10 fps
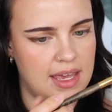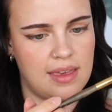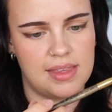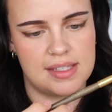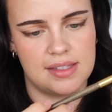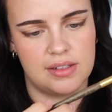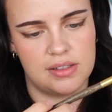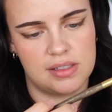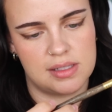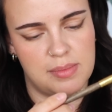Taking this
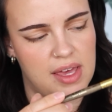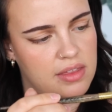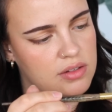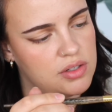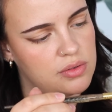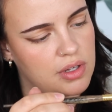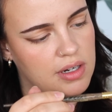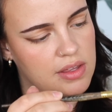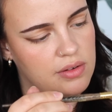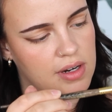little Smith
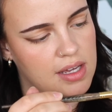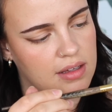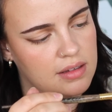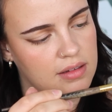233.